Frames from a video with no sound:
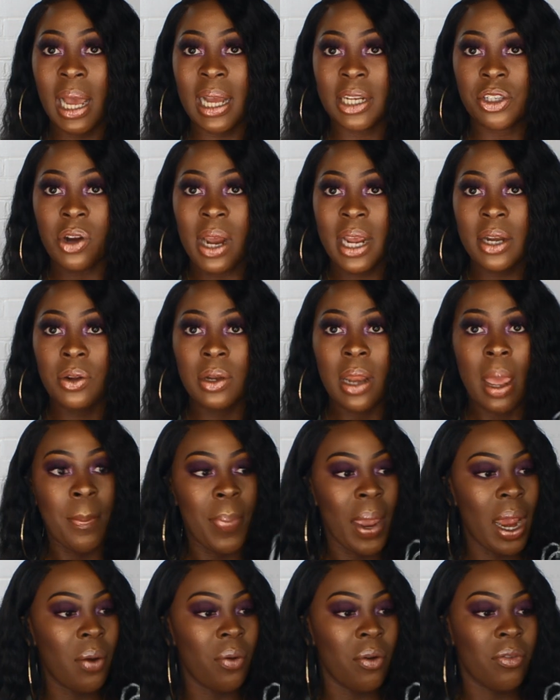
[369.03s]
I tried on a
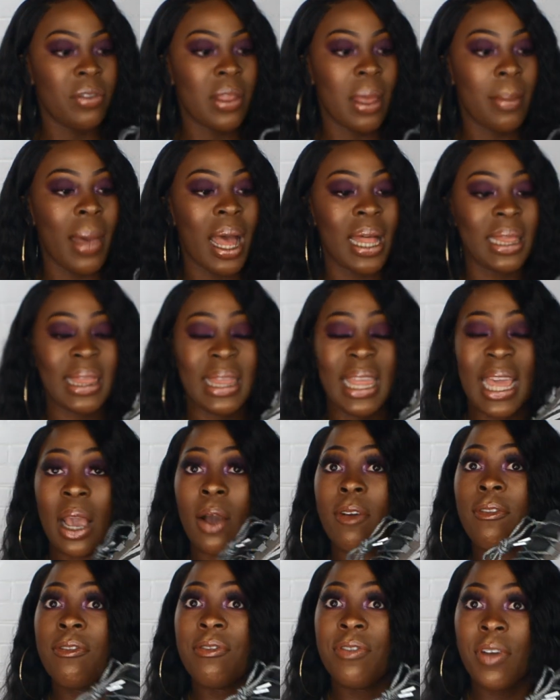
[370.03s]
pair of them and they're
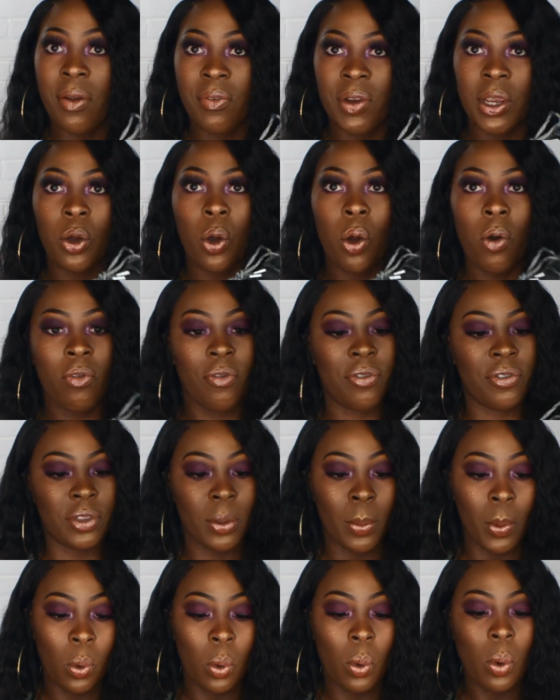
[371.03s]
very
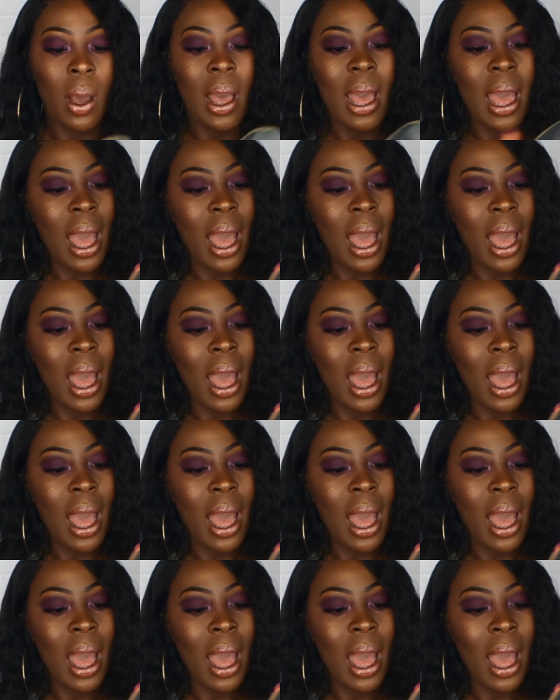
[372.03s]
comfortable.